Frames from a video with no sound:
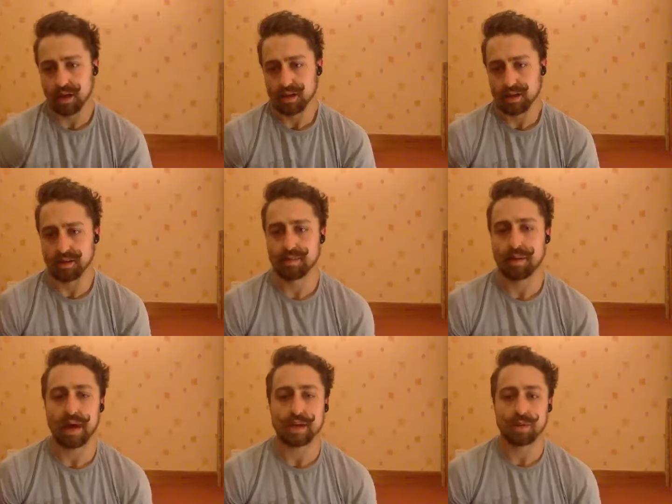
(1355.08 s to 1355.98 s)
So remember,
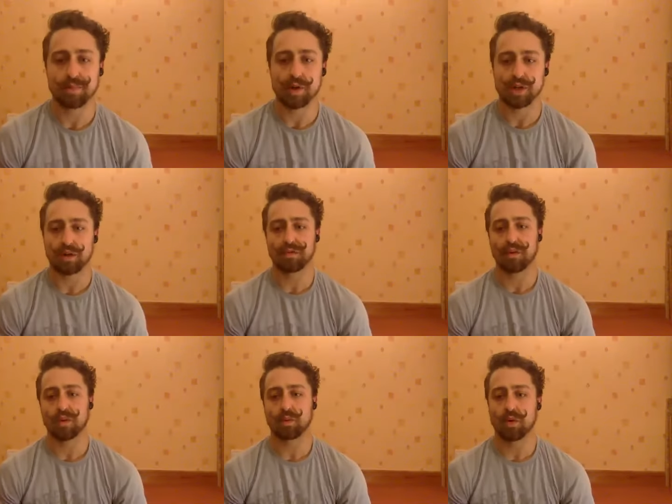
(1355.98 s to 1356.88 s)
as we're pushing our
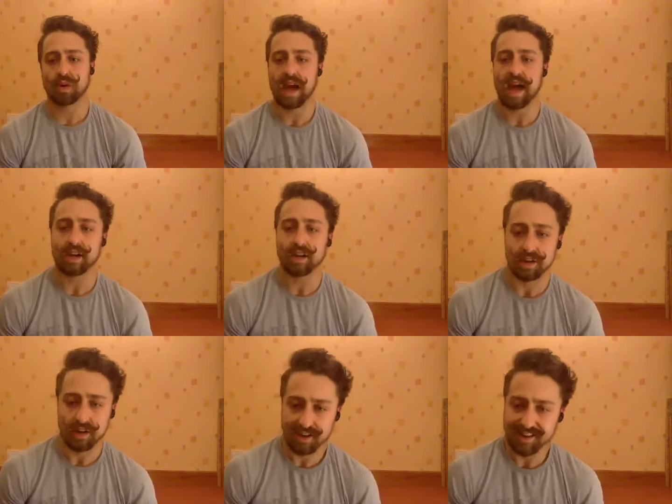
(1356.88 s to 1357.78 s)
foot on the wall, yeah,
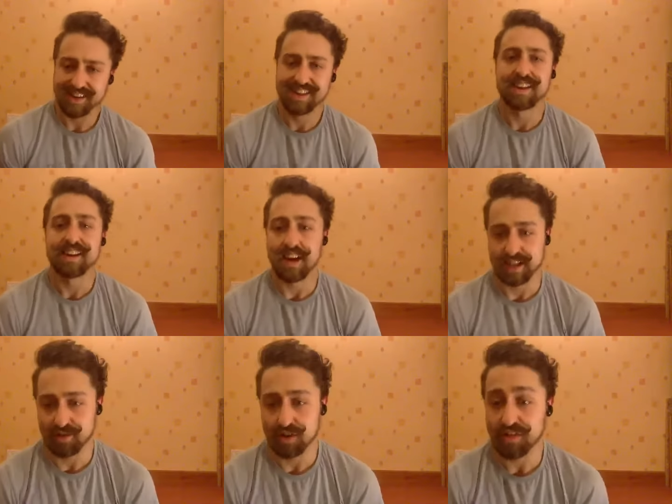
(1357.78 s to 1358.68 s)
good.
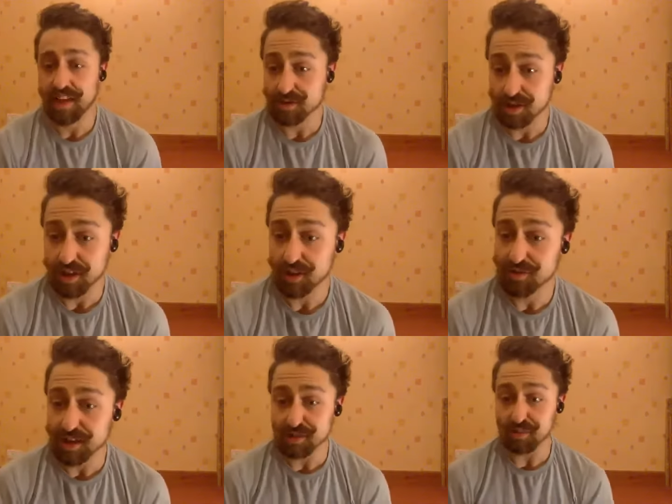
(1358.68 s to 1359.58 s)
Nice, Roland, that was good. The
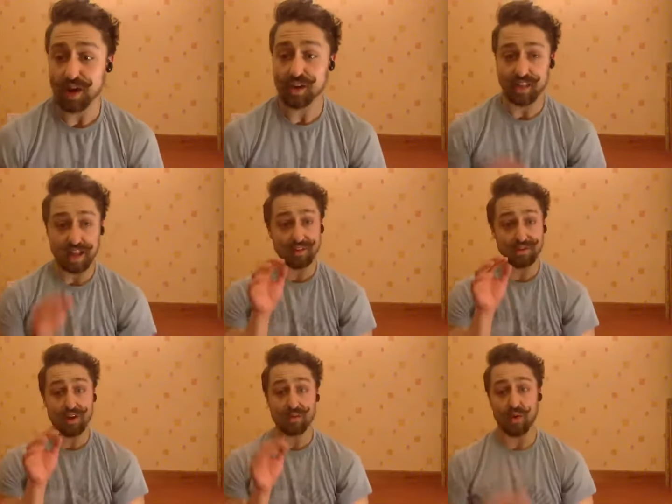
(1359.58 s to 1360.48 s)
reason why you got that little
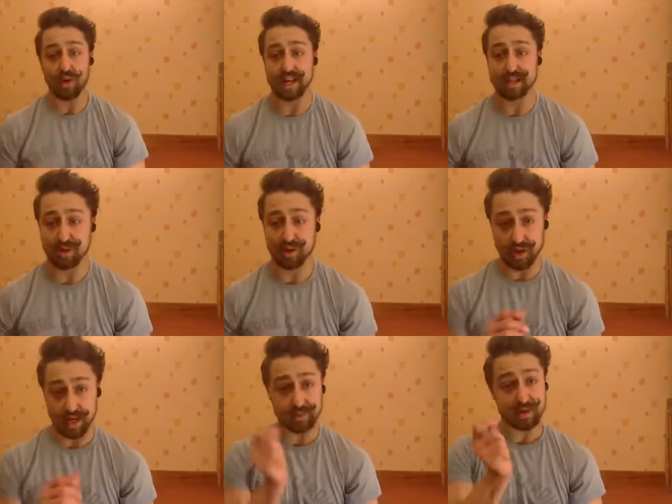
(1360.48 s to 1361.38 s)
float point is because
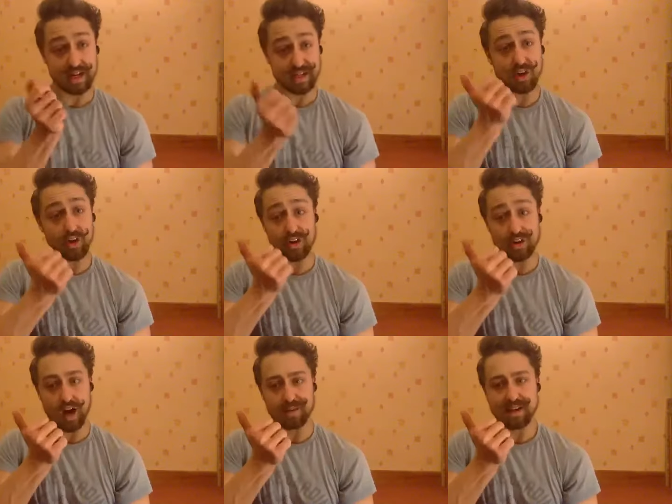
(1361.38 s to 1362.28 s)
your hips actually got on
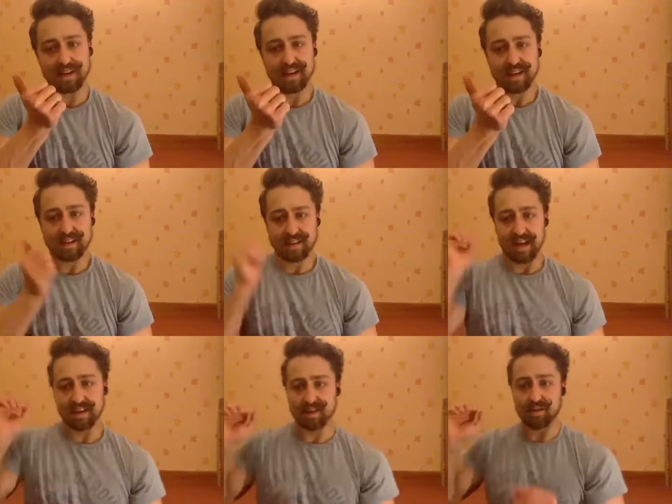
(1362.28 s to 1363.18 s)
top.
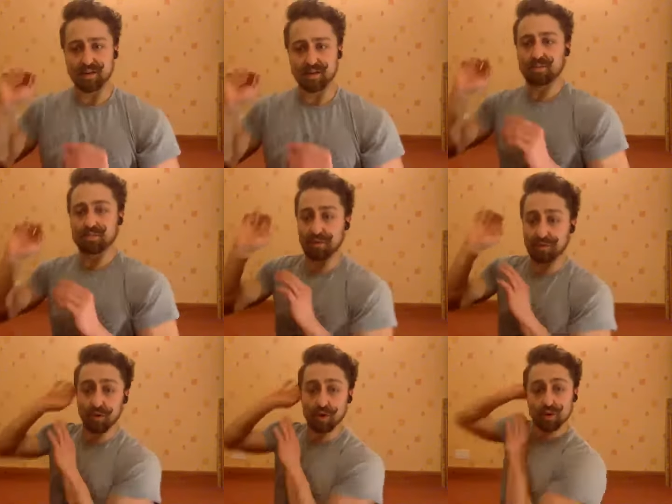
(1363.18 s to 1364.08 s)
Yeah, so
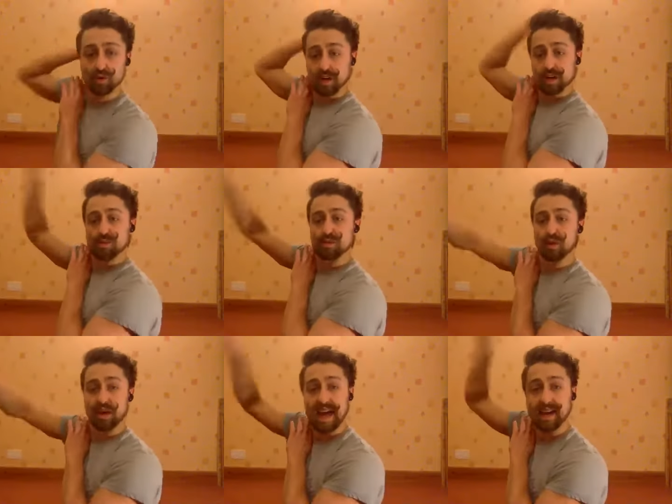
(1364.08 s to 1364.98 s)
before you were trying to move
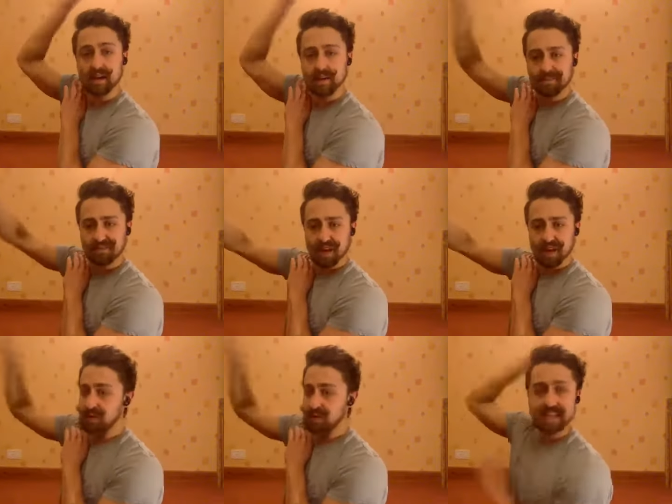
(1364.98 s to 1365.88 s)
your leg,
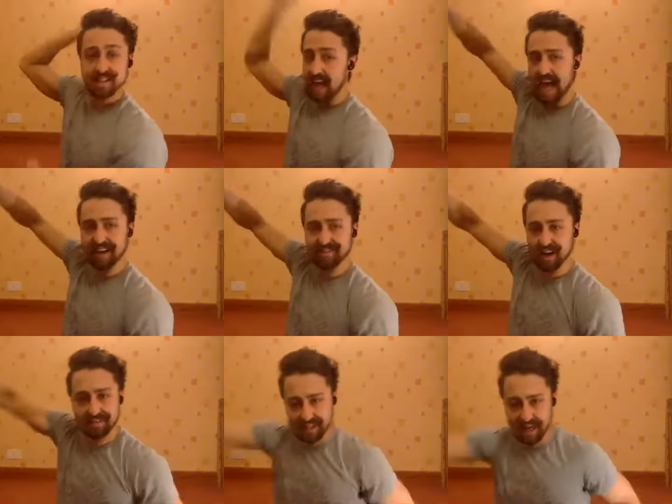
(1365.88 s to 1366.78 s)
which isn't heavy
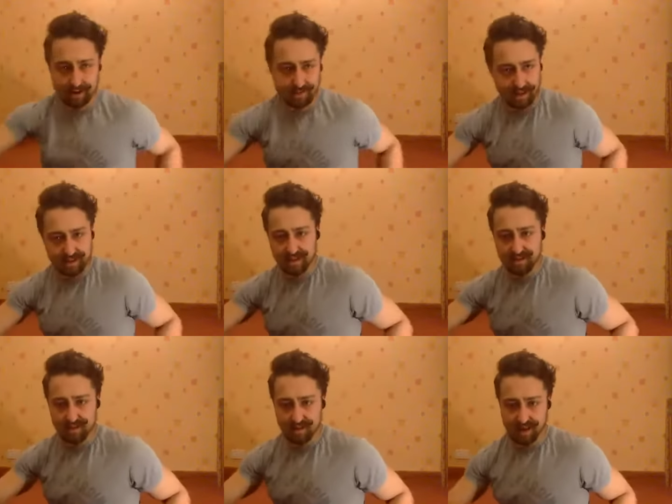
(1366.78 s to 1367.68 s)
enough to counterbalance you.
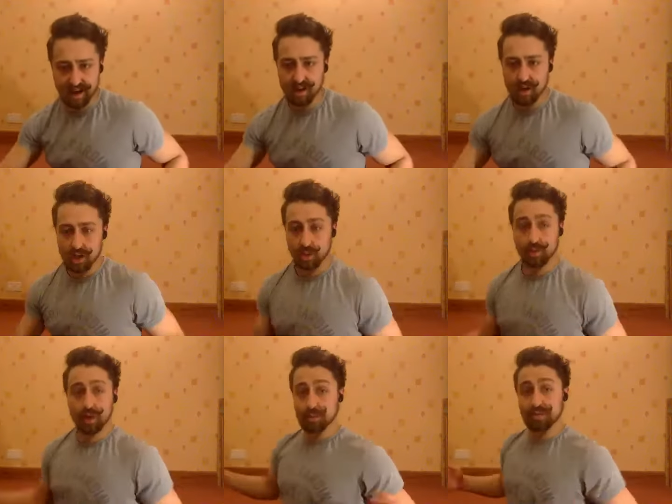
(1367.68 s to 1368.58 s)
Yeah, so we
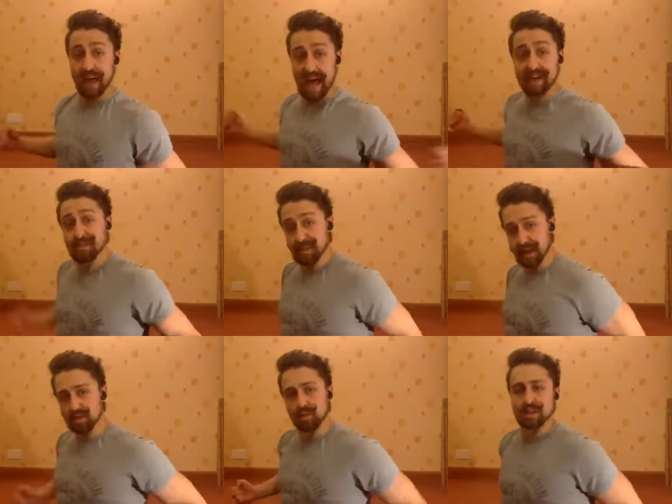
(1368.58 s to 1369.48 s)
want to move the heavy
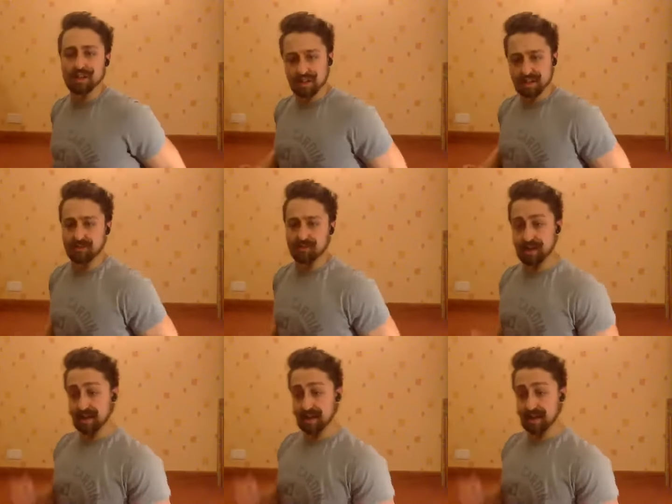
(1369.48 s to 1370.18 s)
bit, which is our center of